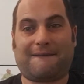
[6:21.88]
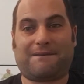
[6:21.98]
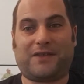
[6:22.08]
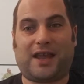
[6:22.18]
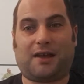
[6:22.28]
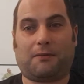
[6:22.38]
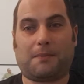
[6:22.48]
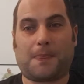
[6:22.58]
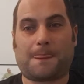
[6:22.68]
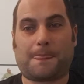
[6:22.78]
Now,
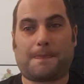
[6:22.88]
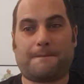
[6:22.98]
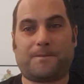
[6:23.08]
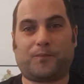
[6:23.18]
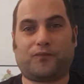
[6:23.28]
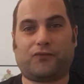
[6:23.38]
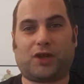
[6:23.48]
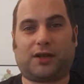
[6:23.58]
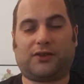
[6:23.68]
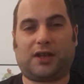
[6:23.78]

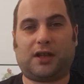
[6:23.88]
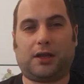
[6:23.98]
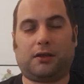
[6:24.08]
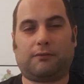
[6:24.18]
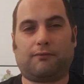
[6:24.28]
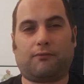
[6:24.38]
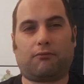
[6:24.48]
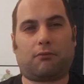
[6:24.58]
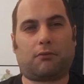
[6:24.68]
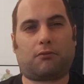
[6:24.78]
I'd say the
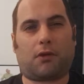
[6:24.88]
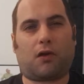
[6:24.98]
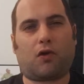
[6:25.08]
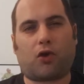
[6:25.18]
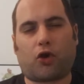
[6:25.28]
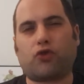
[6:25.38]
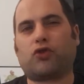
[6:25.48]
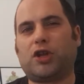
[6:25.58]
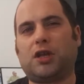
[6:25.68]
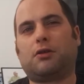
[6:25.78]

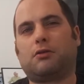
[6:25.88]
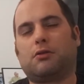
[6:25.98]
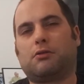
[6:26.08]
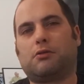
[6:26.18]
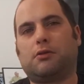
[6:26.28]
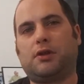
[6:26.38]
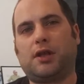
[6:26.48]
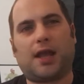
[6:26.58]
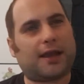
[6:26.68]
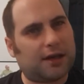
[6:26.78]
only
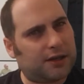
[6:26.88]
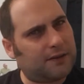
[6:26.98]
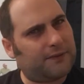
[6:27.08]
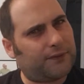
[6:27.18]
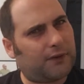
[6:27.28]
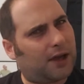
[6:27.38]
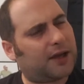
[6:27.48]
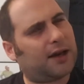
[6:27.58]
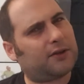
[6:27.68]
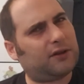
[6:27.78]
negative I
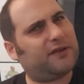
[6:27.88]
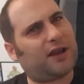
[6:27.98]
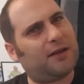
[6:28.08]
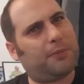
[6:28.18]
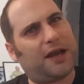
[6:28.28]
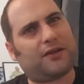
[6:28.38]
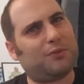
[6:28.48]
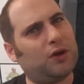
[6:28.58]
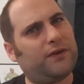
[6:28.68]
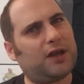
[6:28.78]
can actually say about the
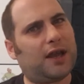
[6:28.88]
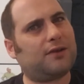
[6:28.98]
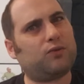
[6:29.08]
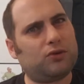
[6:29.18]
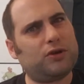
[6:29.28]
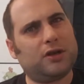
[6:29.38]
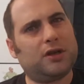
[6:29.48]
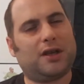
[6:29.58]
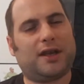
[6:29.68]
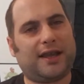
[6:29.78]
movie Ed Wood
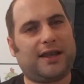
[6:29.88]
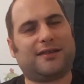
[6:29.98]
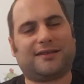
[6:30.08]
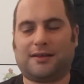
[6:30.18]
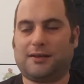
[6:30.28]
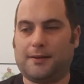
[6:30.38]
is